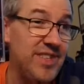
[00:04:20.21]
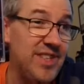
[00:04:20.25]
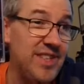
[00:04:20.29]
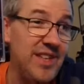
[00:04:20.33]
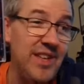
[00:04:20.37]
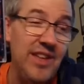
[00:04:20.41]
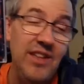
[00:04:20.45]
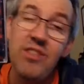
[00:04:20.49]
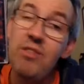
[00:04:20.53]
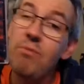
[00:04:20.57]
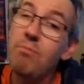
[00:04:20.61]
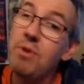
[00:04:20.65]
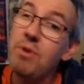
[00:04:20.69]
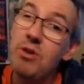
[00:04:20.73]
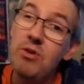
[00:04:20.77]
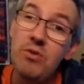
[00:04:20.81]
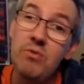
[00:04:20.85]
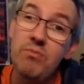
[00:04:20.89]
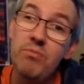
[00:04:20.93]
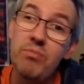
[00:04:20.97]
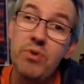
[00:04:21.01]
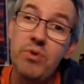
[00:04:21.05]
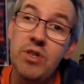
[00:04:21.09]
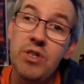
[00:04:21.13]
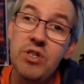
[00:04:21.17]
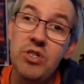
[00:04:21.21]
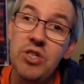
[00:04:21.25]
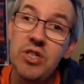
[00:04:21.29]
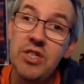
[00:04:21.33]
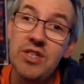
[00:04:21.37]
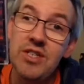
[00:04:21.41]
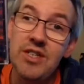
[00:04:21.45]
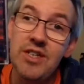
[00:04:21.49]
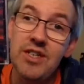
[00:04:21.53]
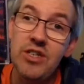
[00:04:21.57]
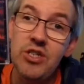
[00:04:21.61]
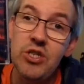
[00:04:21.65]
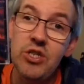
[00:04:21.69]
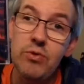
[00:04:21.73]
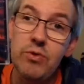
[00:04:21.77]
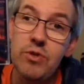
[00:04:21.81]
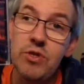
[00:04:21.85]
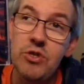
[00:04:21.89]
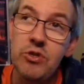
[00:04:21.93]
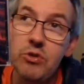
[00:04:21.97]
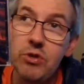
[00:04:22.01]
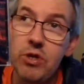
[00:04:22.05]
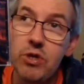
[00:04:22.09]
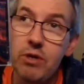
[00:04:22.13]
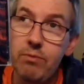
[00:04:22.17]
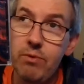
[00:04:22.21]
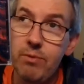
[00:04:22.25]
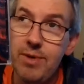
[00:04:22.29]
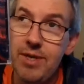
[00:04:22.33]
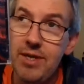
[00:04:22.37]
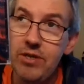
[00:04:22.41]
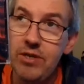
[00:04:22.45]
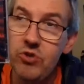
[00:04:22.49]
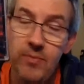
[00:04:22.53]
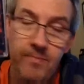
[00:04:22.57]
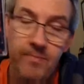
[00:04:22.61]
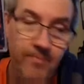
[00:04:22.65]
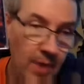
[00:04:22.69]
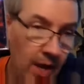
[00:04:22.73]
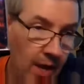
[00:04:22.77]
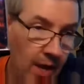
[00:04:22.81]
death metal project, I guess you'd describe them as.